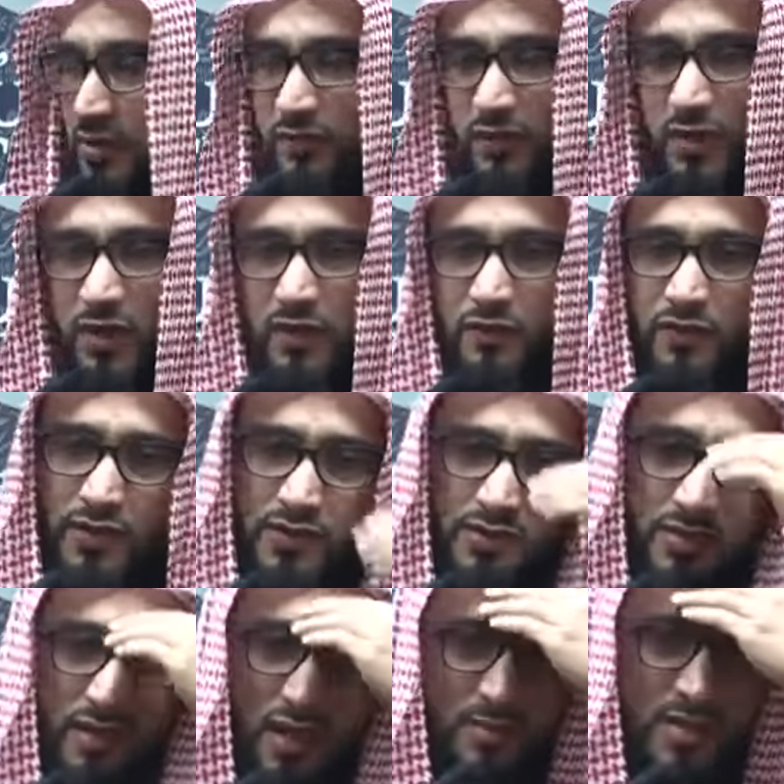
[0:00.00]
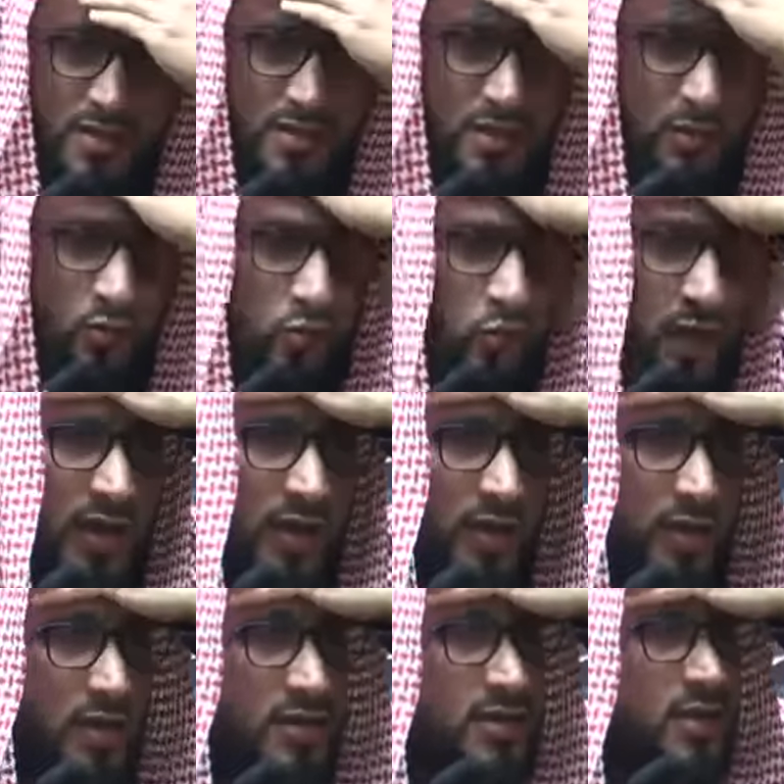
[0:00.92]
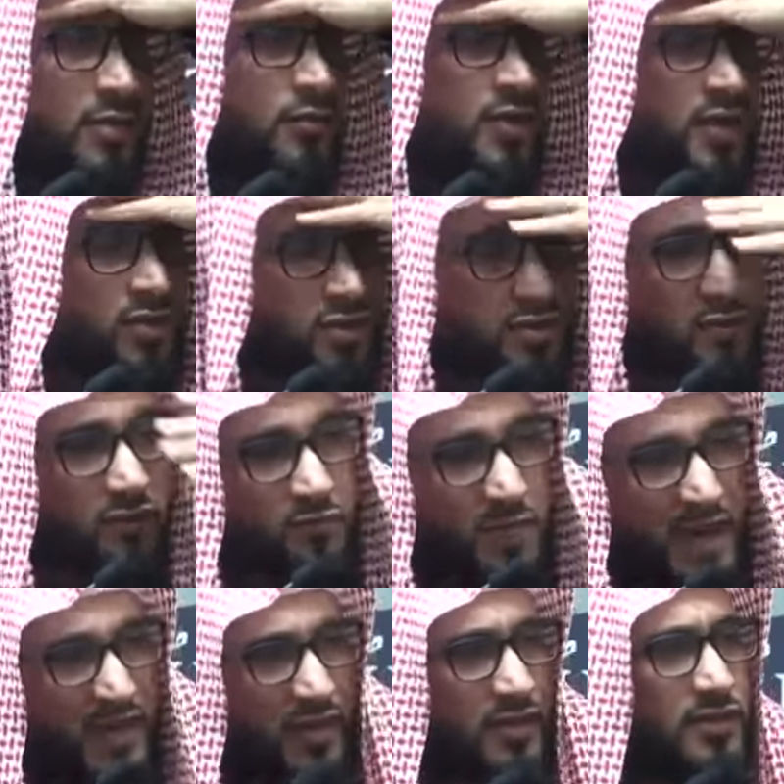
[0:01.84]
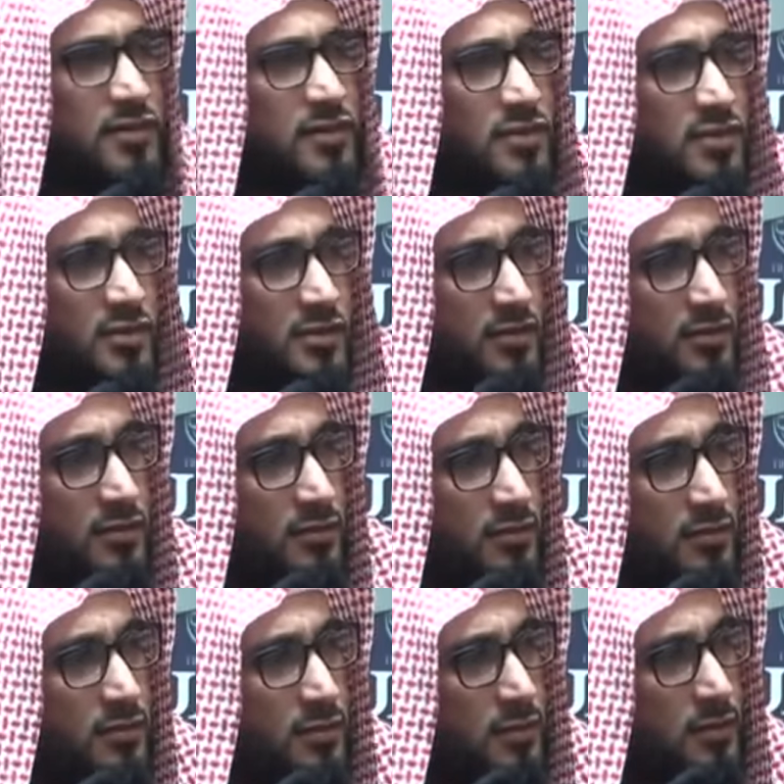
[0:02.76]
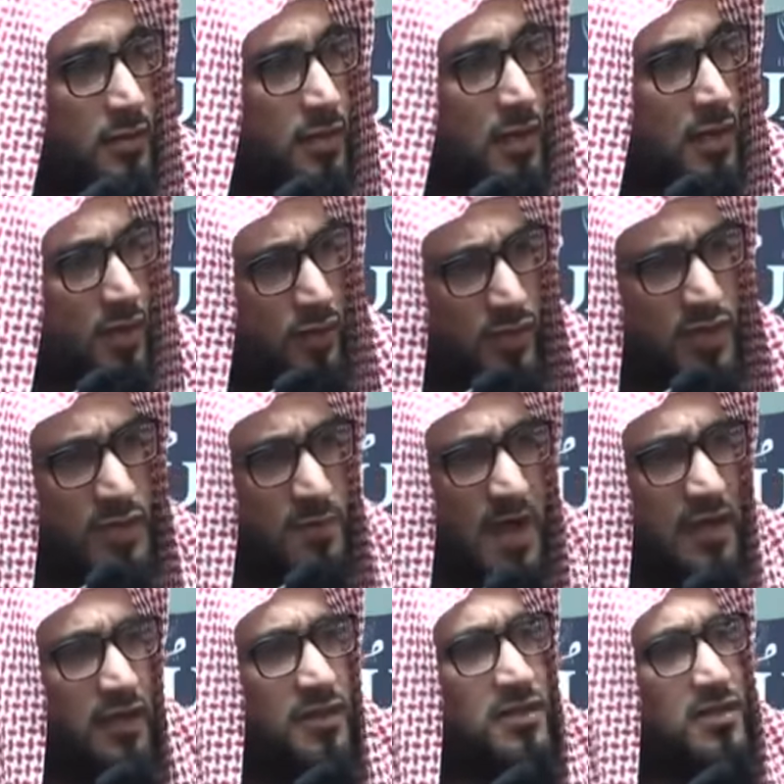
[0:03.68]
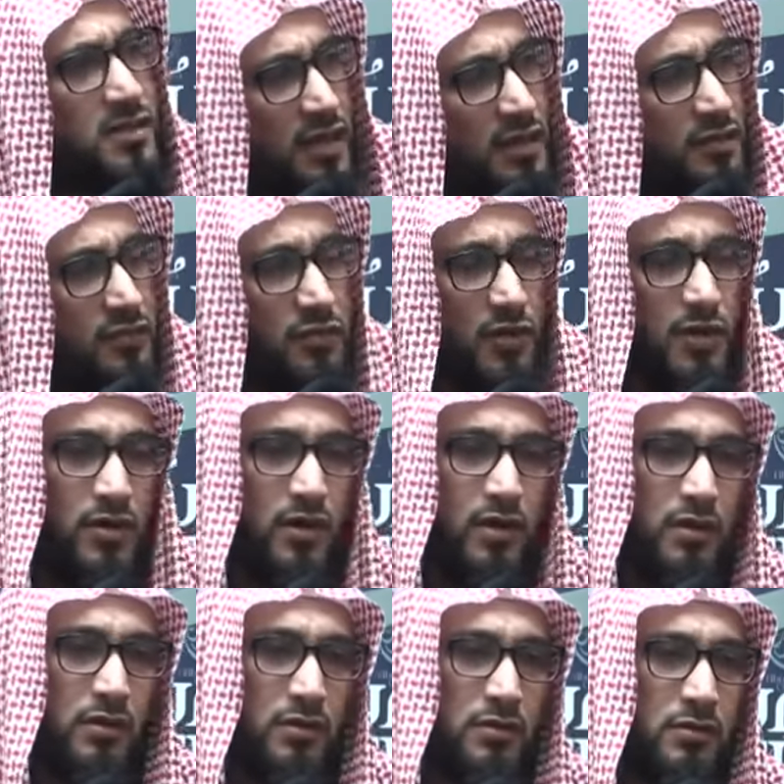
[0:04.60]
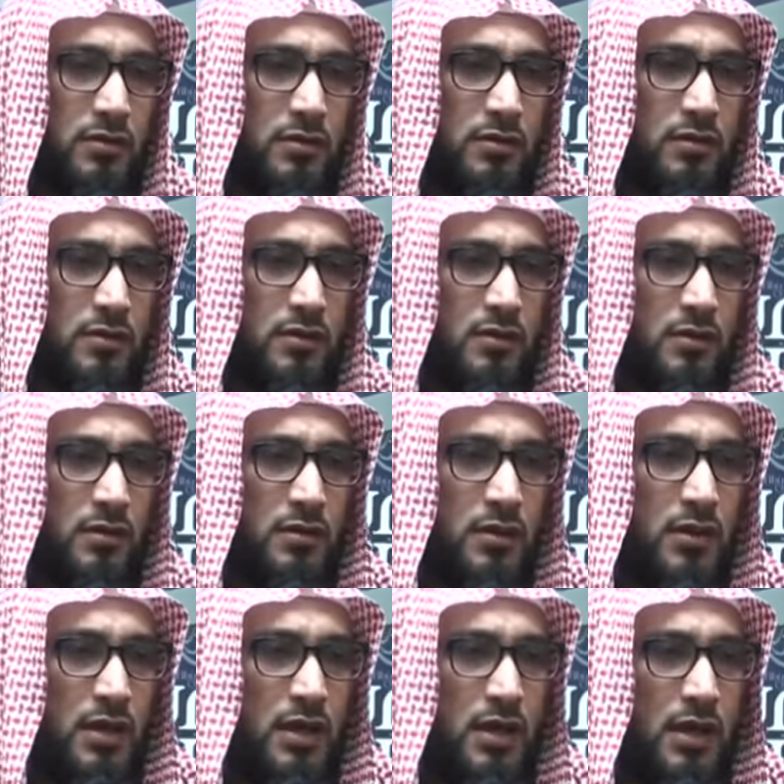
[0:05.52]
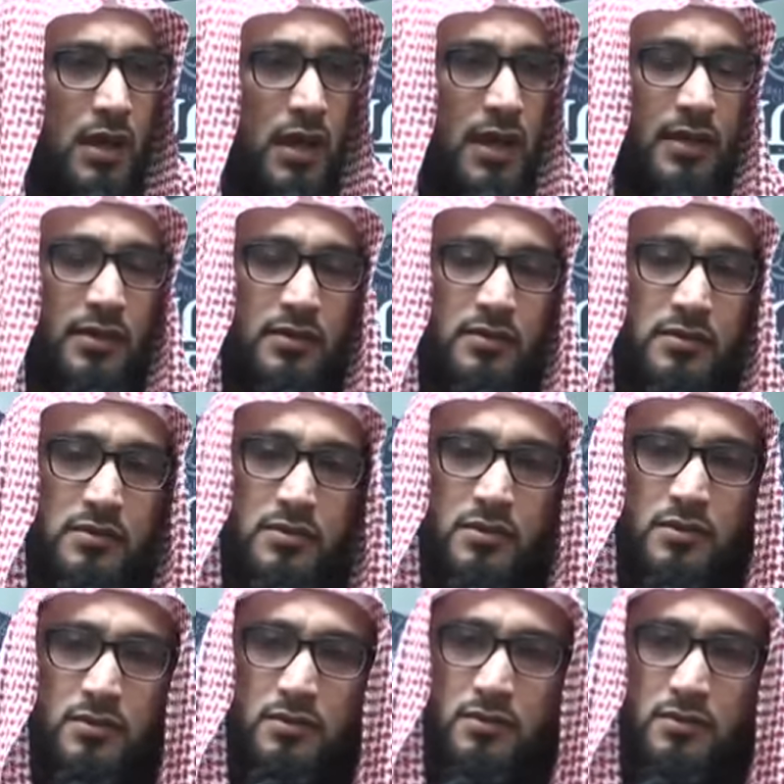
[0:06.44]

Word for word: of life, Islam is a way, is a religion of balance. There is balance in everything. And